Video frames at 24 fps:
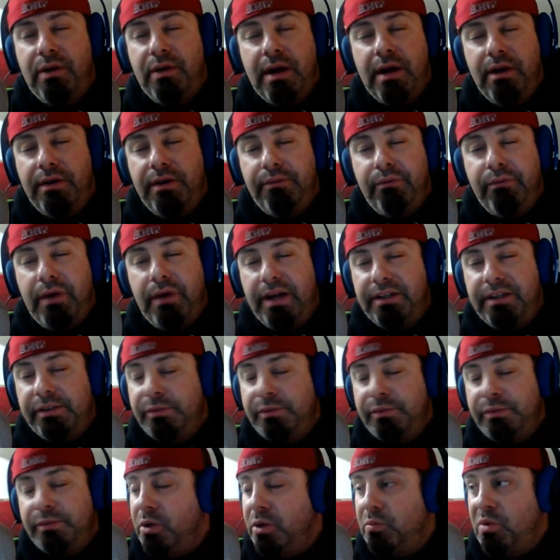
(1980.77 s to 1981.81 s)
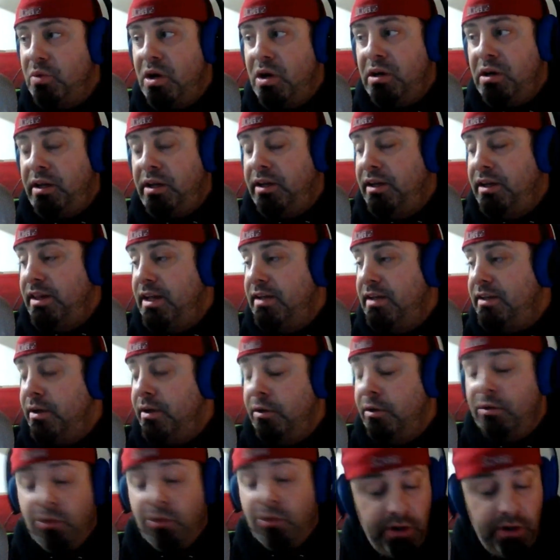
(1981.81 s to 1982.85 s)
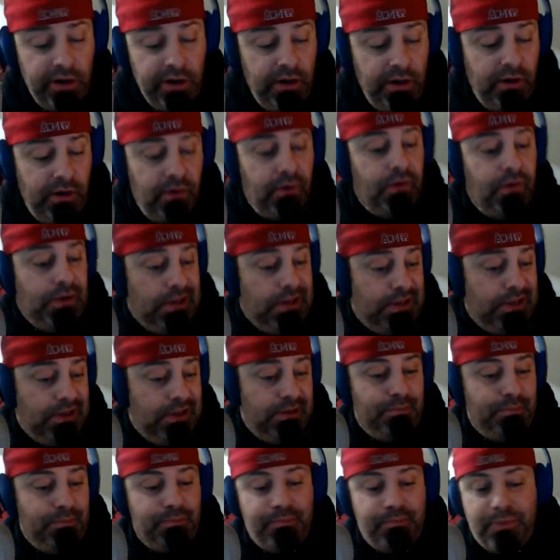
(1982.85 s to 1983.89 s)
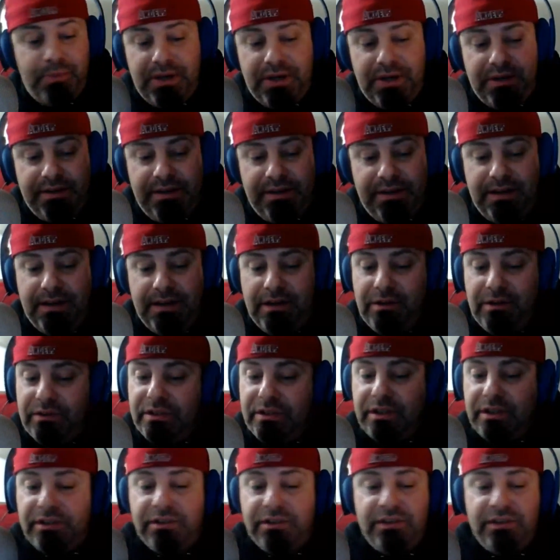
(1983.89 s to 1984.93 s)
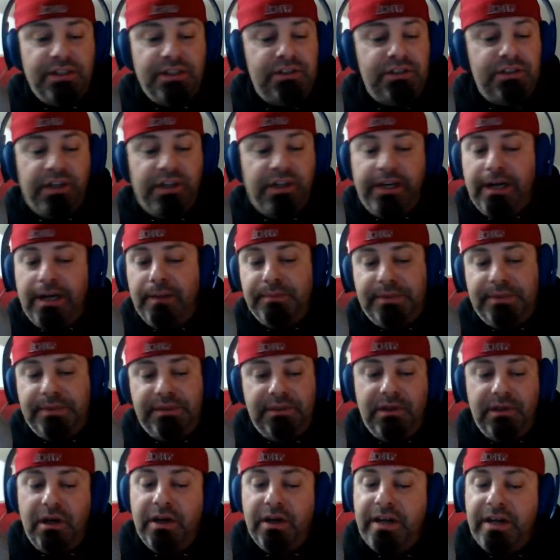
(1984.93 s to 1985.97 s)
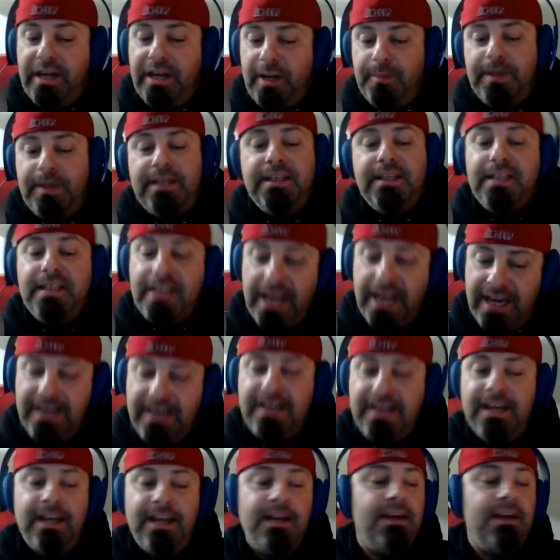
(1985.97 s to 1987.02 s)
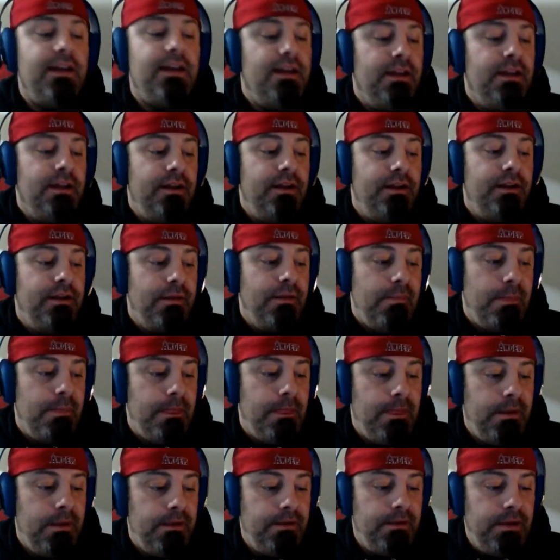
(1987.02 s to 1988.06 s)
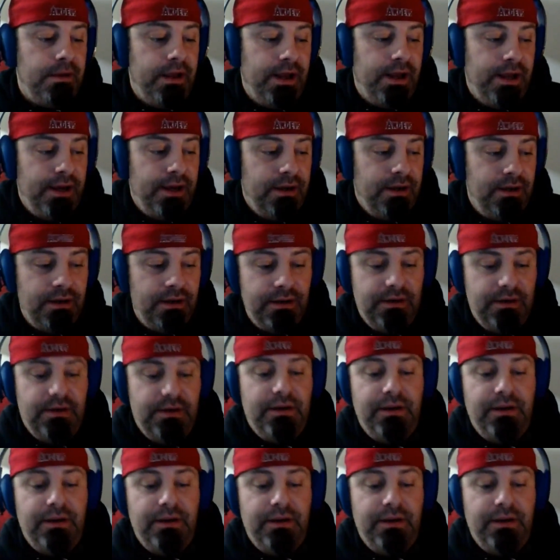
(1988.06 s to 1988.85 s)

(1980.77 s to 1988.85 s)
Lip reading: know how I just bird walked into that territory. But the jobs are going to be taken, and